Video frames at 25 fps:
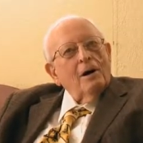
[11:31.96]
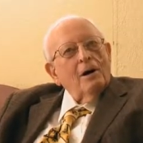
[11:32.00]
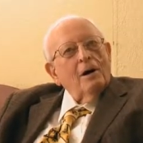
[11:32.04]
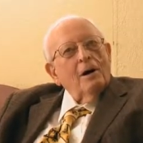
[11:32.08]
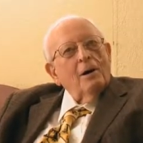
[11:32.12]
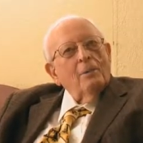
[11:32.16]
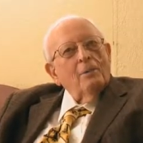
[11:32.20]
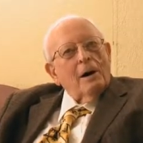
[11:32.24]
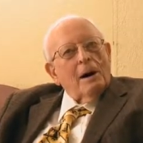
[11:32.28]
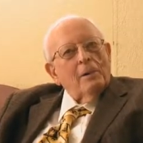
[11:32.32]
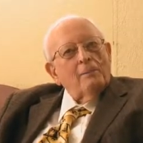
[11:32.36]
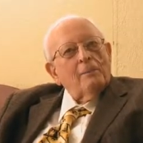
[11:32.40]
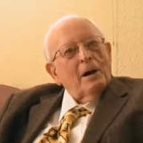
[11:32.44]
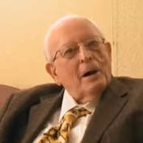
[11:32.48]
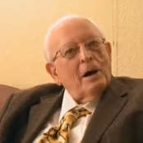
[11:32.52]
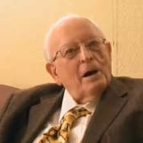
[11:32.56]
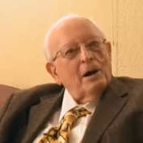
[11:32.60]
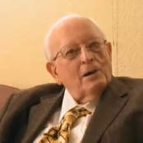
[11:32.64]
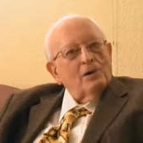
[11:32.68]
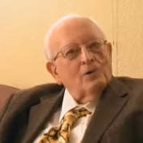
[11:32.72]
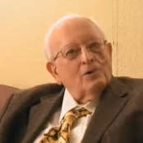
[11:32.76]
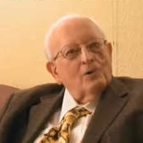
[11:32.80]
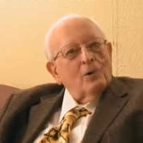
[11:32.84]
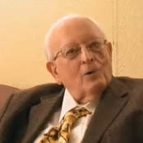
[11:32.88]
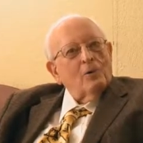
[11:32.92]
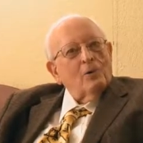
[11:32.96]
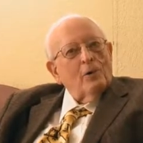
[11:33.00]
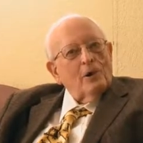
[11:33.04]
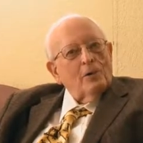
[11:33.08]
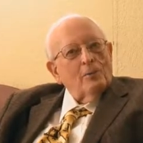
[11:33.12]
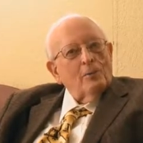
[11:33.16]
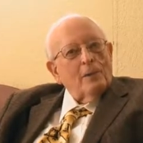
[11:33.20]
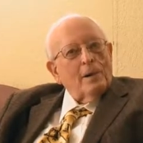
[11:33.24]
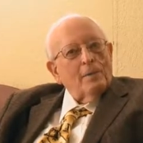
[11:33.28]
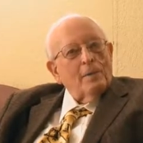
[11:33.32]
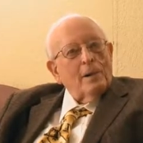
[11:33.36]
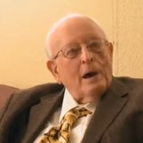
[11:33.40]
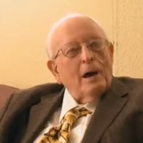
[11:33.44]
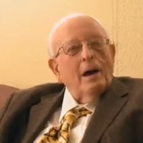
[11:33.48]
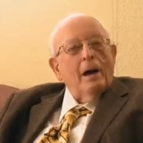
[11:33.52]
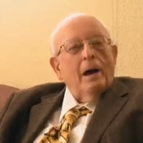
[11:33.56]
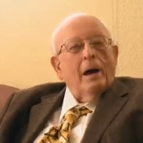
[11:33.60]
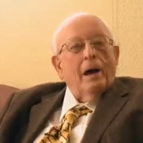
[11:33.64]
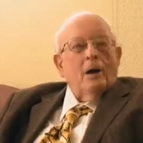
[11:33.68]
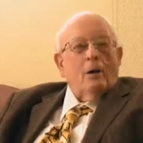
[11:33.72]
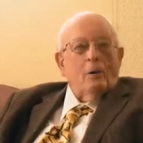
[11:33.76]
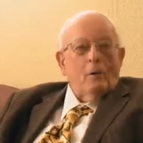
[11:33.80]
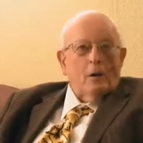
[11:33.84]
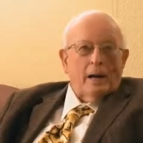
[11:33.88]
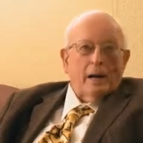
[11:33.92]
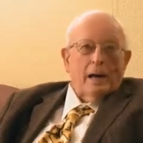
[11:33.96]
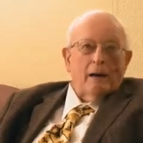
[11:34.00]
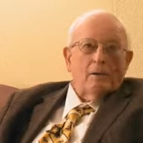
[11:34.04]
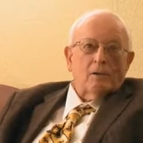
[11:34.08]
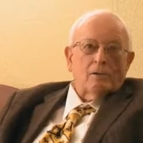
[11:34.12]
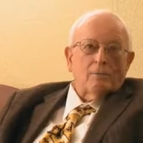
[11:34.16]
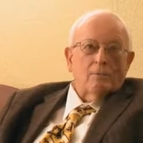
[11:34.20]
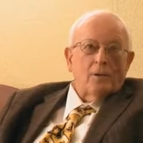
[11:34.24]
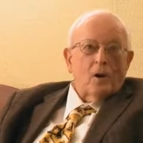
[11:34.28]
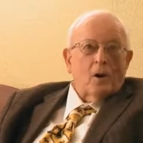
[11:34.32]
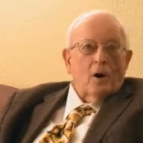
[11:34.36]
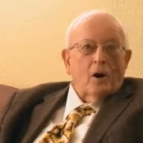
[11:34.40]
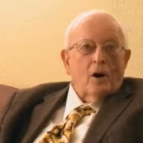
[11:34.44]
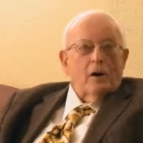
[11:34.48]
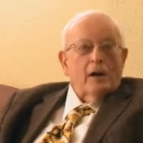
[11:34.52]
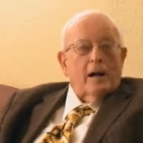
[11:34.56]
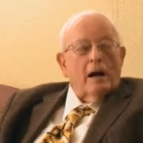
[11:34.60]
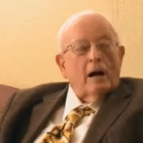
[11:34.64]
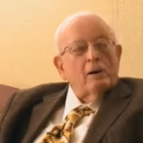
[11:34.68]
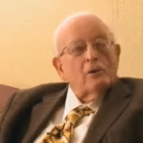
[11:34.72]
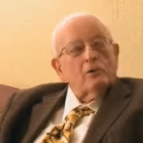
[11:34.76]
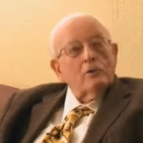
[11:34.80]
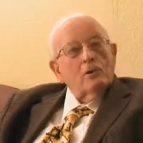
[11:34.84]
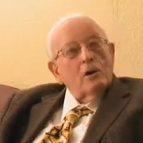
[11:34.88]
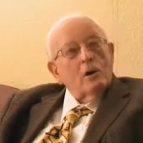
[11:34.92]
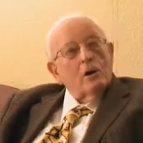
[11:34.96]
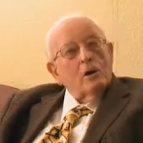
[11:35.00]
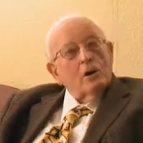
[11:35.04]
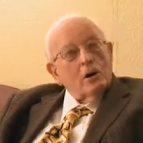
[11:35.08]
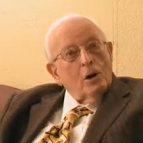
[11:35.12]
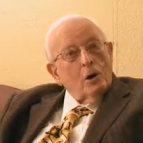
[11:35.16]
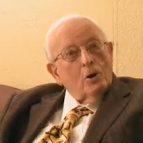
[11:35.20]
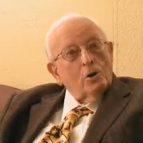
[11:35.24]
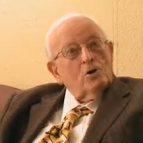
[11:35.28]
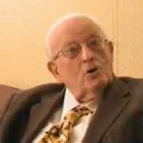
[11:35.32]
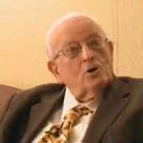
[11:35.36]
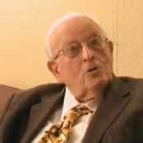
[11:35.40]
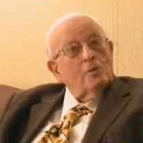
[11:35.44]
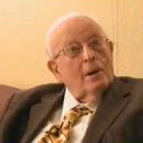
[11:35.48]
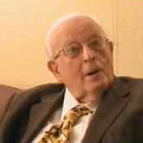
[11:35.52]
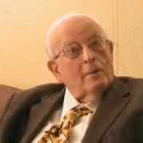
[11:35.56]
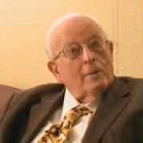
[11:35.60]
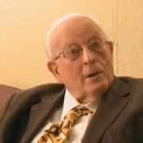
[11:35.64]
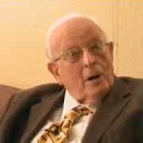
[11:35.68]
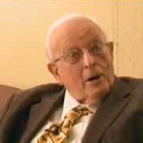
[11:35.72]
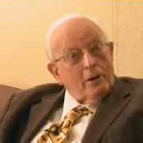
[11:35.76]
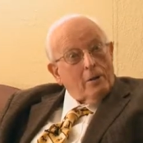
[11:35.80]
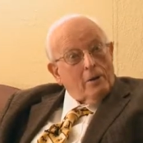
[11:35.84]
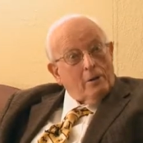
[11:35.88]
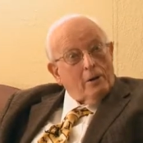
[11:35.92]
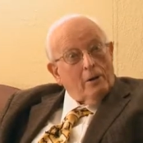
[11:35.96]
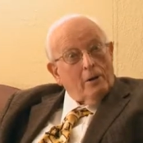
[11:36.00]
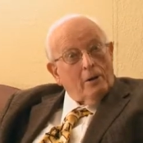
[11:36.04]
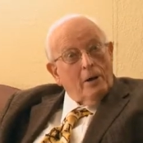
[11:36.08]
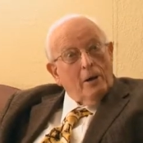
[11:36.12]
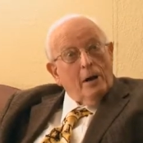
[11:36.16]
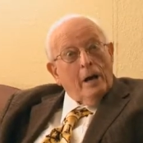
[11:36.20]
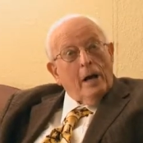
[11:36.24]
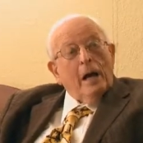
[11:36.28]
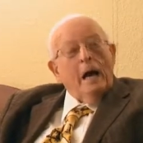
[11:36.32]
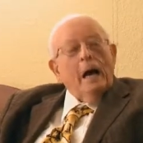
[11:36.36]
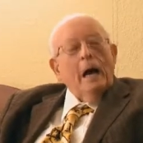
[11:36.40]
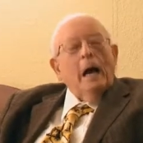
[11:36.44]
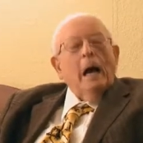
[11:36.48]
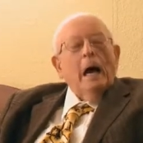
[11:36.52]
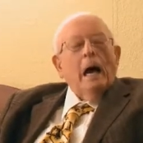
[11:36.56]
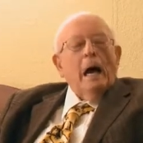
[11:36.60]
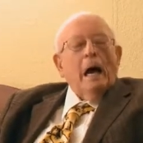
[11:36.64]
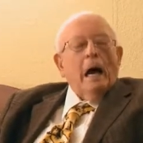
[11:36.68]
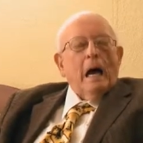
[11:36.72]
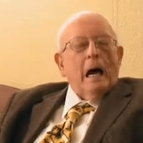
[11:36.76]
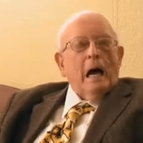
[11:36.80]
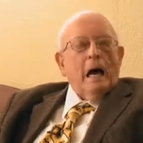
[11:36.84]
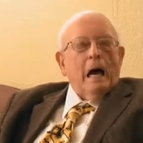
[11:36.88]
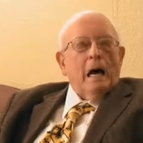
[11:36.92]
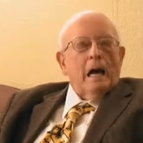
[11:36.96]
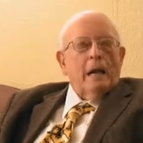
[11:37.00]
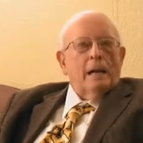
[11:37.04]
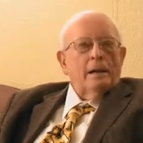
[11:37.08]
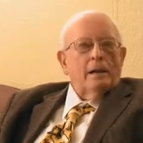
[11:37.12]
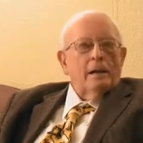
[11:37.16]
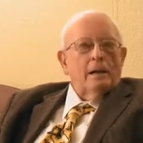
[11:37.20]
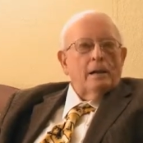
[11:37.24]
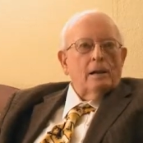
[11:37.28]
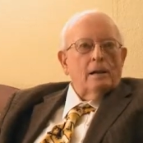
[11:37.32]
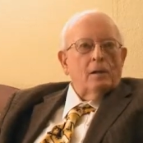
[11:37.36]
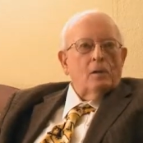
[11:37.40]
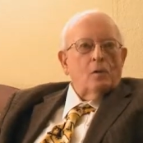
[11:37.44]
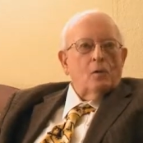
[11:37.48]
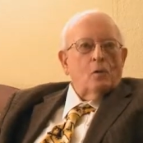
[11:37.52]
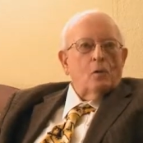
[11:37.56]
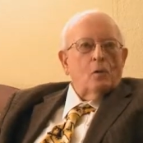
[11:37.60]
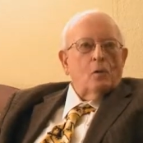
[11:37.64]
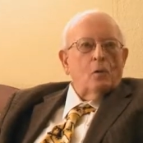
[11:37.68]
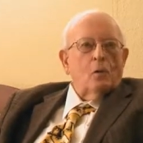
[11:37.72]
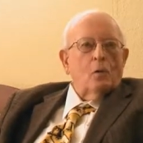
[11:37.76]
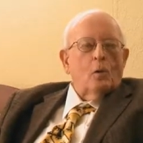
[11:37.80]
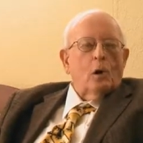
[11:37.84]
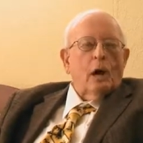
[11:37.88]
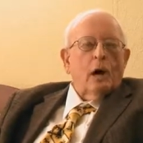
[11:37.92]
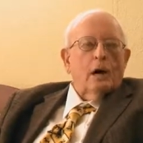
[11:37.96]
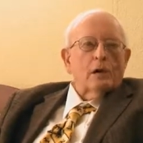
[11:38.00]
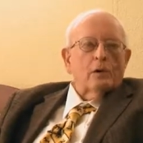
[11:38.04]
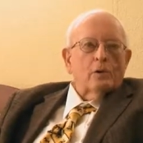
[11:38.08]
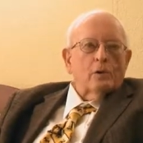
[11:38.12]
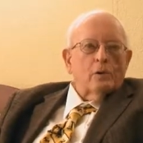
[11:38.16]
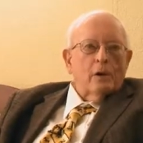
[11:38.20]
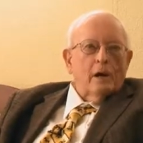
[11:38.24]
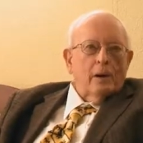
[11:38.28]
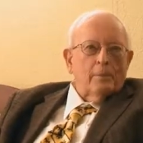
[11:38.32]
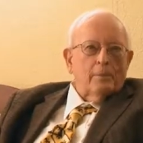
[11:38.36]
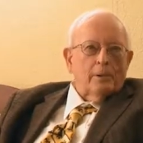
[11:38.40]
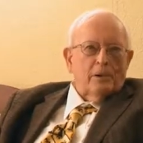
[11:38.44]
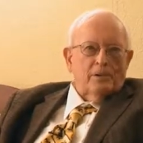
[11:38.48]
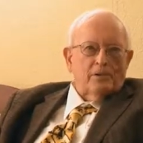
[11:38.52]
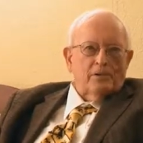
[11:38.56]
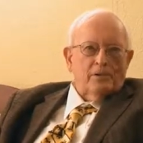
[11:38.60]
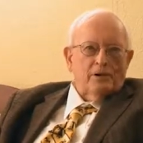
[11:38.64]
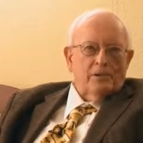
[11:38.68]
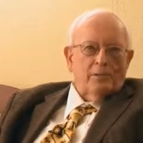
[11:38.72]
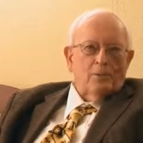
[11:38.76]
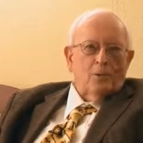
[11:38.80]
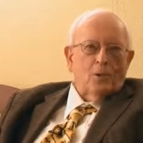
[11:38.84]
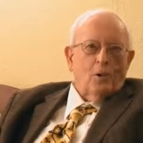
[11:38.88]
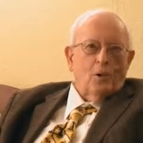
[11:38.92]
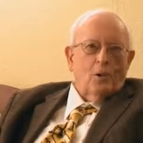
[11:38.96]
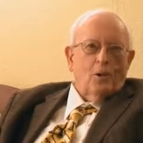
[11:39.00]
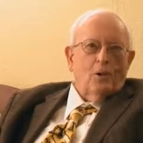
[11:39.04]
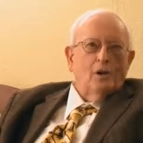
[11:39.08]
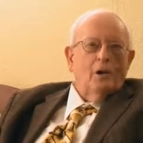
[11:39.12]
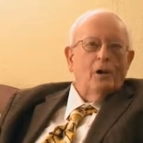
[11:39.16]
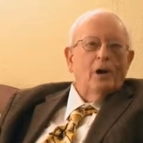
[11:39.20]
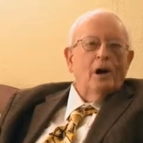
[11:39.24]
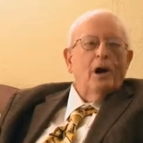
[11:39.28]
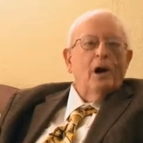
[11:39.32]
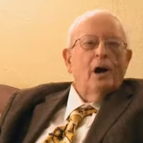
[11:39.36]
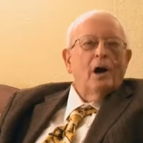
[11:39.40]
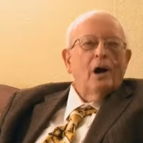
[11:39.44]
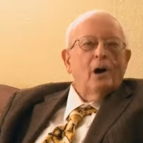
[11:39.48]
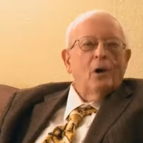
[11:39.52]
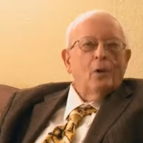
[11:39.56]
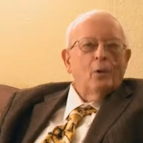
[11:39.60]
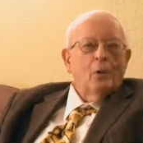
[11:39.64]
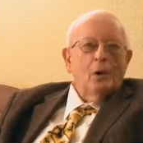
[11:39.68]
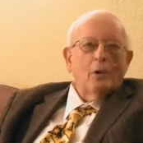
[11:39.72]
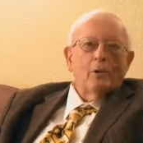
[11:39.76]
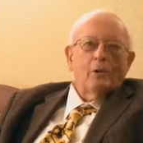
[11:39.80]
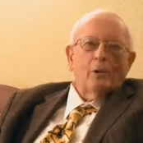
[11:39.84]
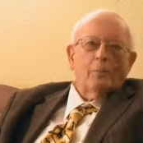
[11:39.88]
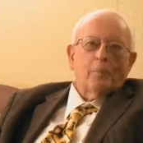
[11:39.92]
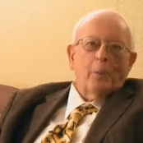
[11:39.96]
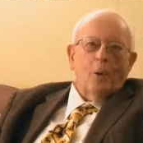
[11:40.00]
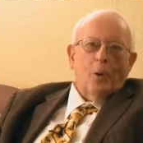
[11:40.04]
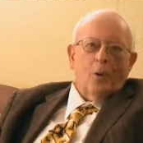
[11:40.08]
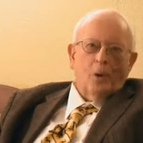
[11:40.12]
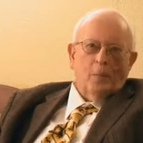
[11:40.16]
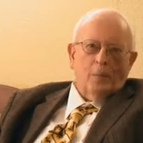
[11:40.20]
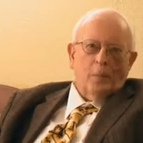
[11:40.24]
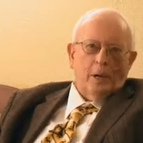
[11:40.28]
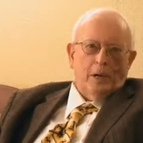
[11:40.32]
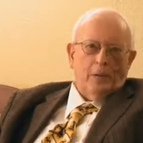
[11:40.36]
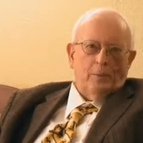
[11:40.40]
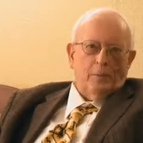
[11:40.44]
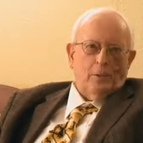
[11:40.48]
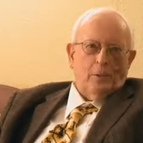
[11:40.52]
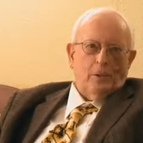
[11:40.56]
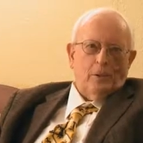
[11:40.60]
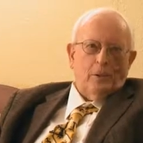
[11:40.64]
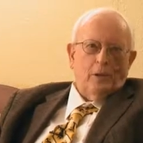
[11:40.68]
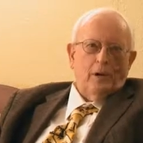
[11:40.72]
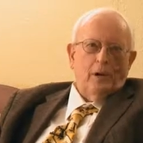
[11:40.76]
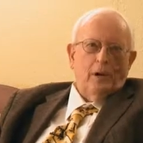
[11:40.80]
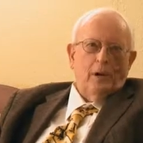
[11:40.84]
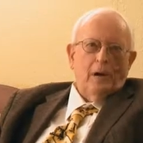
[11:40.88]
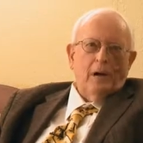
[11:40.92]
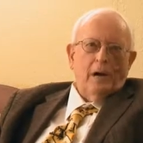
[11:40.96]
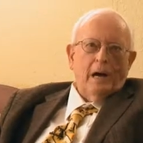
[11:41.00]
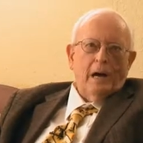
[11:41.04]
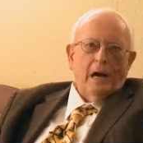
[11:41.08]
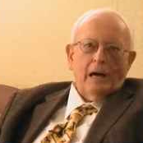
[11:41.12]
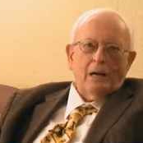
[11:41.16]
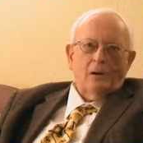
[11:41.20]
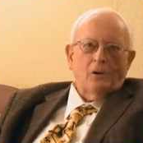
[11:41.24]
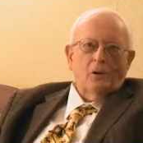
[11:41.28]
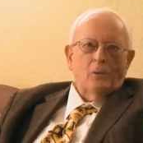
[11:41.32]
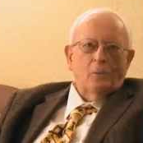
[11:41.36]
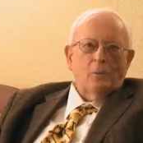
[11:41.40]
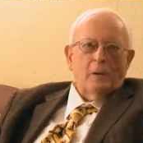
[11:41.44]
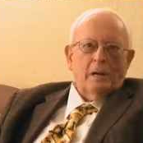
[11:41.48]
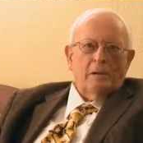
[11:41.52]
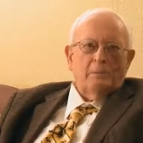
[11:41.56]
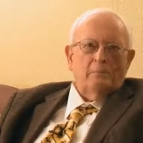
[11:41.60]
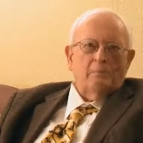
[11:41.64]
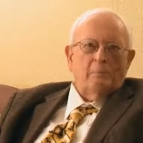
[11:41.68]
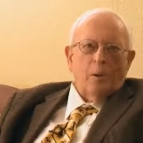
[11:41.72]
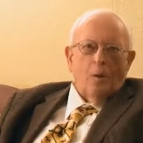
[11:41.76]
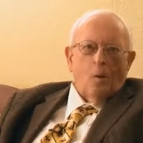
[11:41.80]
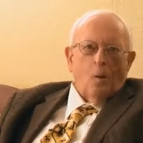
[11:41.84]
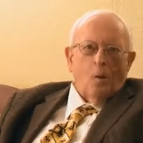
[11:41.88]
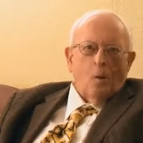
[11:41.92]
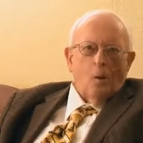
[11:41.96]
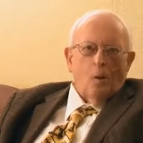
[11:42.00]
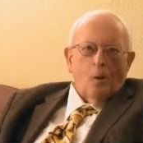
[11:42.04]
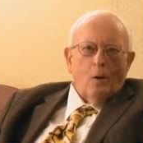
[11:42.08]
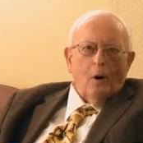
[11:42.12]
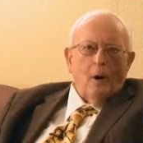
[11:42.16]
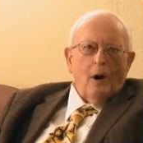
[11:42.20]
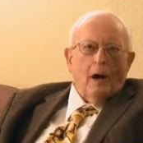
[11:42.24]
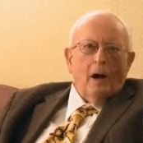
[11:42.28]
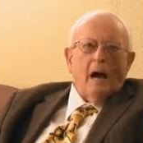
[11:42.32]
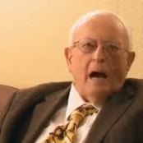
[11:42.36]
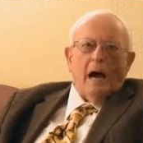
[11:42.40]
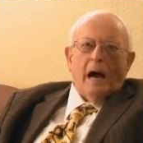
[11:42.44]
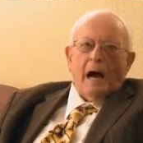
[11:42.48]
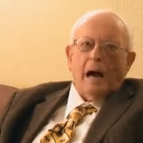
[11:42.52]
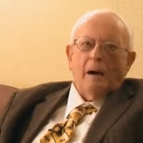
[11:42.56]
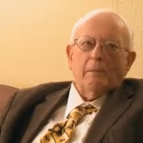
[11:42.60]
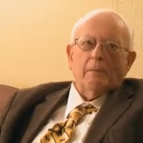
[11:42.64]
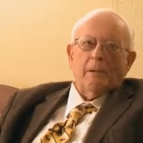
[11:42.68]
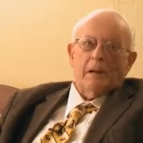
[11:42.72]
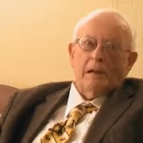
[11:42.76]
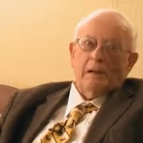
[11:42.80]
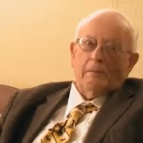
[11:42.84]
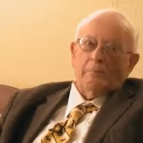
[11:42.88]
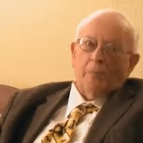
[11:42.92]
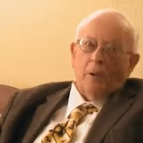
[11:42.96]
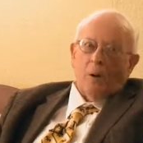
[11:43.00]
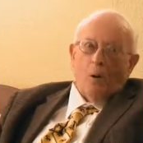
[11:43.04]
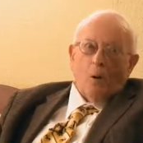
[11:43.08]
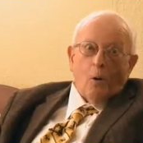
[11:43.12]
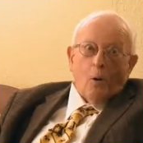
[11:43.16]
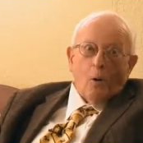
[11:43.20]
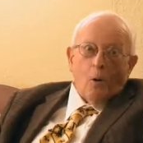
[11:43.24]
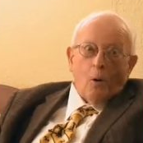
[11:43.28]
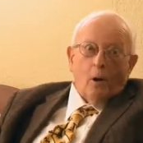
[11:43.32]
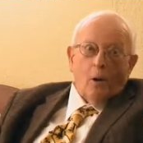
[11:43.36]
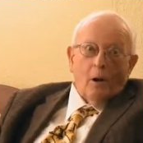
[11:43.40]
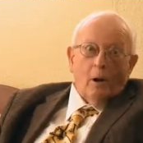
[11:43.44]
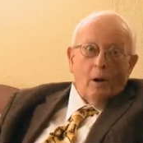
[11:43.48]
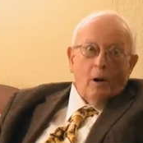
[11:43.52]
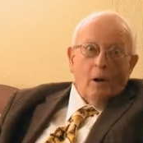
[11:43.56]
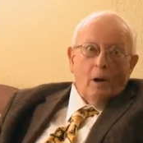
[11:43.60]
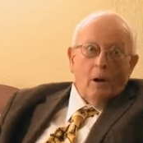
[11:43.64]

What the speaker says: My parents were with me. When I was born, I was real close to my mother. And I grew up in Seymour. We were poor people. I don't mean poor. I mean poor.